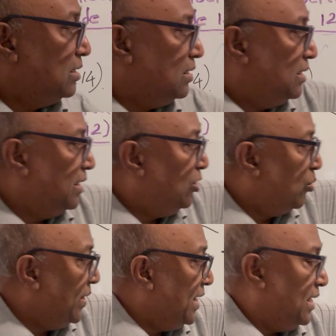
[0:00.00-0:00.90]
the
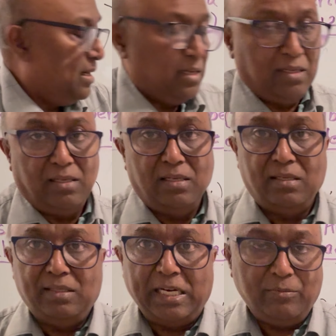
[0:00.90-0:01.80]
domain,
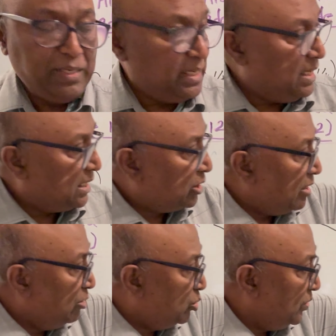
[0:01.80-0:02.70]
that means x
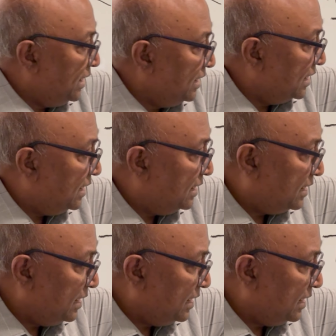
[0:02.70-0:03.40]
values within this